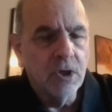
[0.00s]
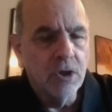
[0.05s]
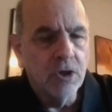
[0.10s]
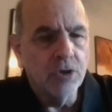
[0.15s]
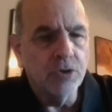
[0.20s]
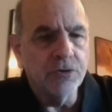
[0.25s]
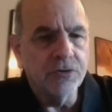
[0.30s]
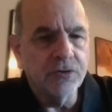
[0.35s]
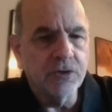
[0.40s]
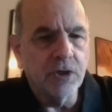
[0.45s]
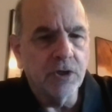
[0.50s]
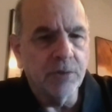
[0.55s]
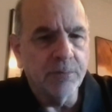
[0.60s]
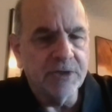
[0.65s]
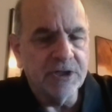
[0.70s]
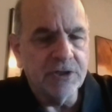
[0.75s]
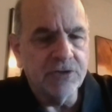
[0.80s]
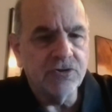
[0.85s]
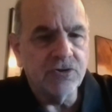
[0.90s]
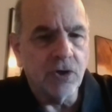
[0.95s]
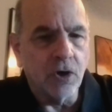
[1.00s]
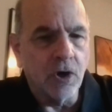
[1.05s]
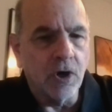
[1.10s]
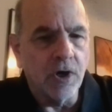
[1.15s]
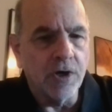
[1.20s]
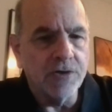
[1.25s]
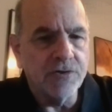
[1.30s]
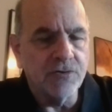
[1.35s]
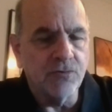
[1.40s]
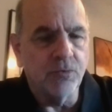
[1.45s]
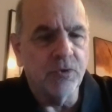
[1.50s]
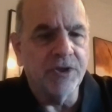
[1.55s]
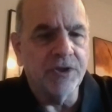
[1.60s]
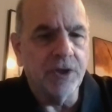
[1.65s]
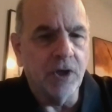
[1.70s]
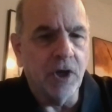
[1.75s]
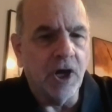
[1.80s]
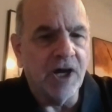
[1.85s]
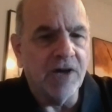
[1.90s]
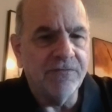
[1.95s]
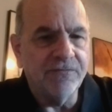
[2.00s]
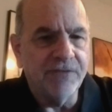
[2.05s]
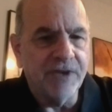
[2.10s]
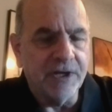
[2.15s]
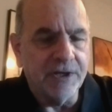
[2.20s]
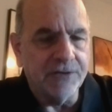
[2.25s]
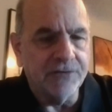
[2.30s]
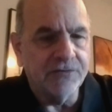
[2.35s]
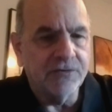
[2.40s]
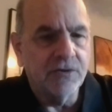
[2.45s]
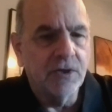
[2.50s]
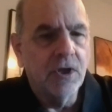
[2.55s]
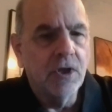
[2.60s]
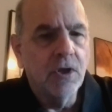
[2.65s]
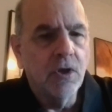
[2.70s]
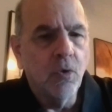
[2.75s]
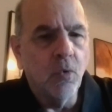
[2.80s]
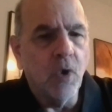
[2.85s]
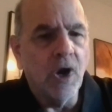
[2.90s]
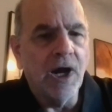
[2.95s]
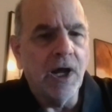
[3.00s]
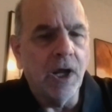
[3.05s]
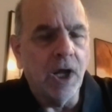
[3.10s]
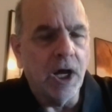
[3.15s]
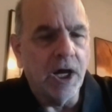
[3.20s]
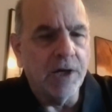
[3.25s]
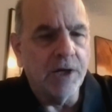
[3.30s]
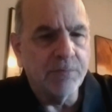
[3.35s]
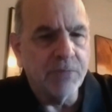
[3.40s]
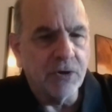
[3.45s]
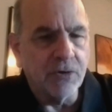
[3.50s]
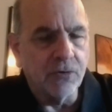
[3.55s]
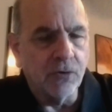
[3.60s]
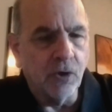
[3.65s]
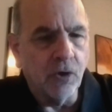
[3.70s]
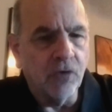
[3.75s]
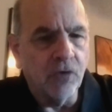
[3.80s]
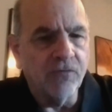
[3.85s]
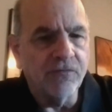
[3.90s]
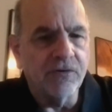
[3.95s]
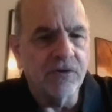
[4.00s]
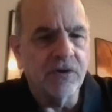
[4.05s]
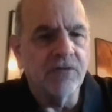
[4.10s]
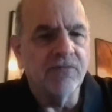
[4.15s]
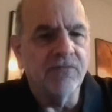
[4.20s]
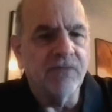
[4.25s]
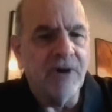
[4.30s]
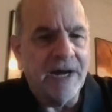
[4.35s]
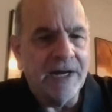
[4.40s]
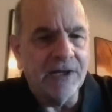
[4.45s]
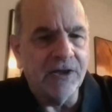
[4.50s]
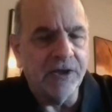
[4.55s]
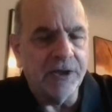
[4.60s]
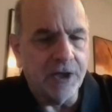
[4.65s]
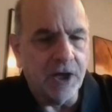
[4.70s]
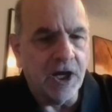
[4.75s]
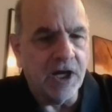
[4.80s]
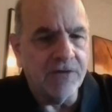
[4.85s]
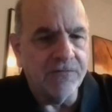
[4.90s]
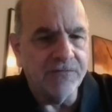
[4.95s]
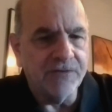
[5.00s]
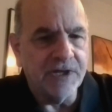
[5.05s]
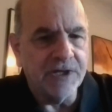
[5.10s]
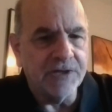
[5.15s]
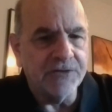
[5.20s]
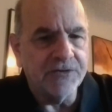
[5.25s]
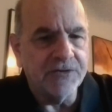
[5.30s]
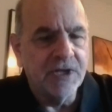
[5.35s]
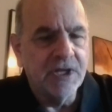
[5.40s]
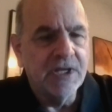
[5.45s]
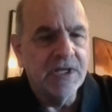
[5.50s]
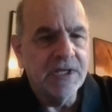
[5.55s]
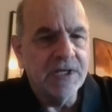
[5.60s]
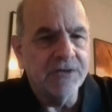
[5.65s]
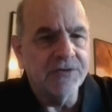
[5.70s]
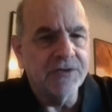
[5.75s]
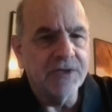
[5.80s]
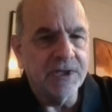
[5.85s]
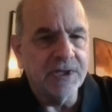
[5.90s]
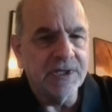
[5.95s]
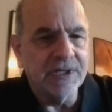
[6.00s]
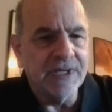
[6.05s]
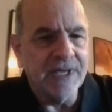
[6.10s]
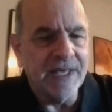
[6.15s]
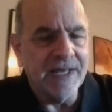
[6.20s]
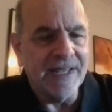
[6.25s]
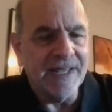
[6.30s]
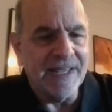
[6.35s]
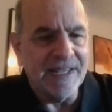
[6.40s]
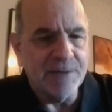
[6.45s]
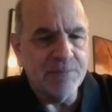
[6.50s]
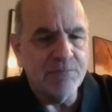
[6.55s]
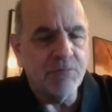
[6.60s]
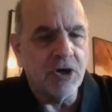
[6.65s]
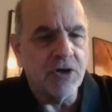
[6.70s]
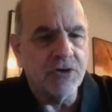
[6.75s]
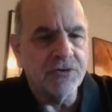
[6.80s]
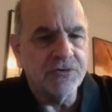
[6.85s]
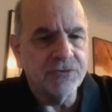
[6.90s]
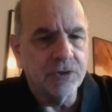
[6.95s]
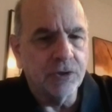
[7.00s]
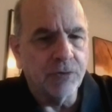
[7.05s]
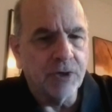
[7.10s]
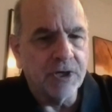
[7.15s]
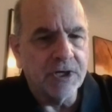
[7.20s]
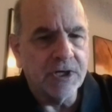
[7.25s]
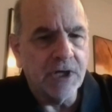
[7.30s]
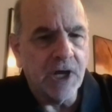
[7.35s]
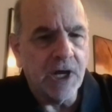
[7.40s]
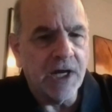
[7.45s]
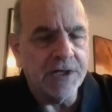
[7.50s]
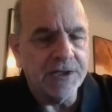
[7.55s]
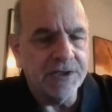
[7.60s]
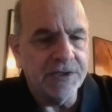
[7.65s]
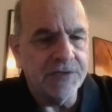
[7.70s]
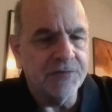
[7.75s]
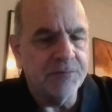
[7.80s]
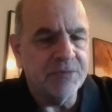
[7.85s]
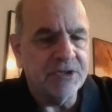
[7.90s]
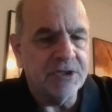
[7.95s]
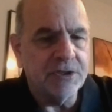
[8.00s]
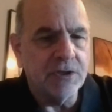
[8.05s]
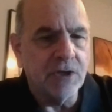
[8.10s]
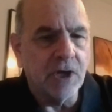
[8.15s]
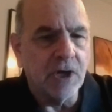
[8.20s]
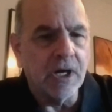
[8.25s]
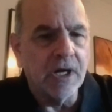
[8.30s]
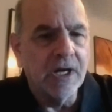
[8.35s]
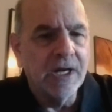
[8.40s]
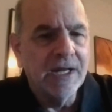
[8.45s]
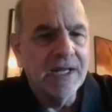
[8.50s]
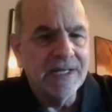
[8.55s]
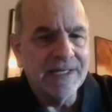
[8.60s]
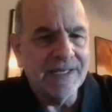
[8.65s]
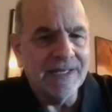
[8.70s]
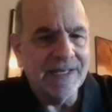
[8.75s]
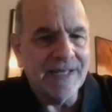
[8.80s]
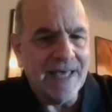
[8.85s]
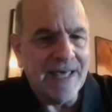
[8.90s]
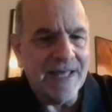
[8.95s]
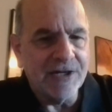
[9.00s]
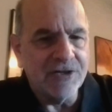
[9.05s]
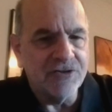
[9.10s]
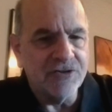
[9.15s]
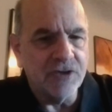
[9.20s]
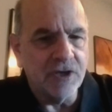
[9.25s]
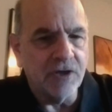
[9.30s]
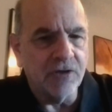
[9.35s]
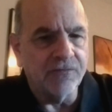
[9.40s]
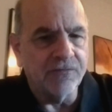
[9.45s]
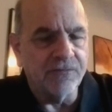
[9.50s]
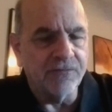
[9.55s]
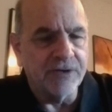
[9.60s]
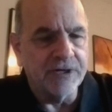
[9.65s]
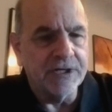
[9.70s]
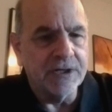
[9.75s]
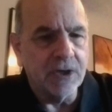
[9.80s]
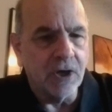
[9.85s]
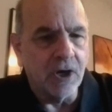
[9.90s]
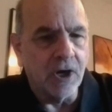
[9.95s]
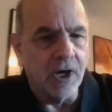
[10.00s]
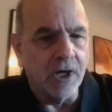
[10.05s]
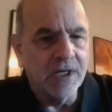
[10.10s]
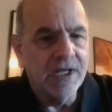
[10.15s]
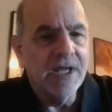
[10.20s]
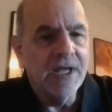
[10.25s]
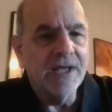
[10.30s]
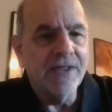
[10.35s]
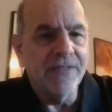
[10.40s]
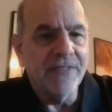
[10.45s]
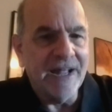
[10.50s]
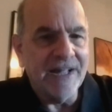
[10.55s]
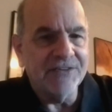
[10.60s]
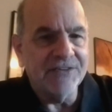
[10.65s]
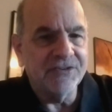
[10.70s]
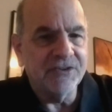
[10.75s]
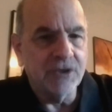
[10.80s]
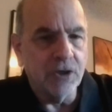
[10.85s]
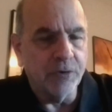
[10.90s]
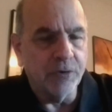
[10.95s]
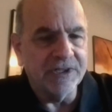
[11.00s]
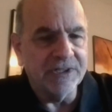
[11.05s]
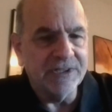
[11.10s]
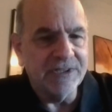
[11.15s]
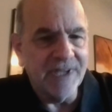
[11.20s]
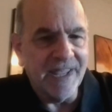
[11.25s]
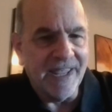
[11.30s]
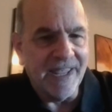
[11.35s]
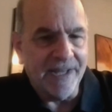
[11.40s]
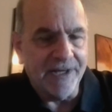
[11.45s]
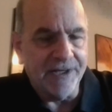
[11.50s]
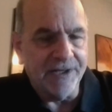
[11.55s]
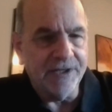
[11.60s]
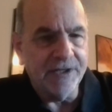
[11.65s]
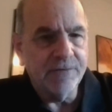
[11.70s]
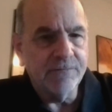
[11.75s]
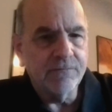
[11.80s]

who is going to be charged with an offense while on parole for a violent offense is going to get a personal recognizance PR get out of jail free card. That's going to end.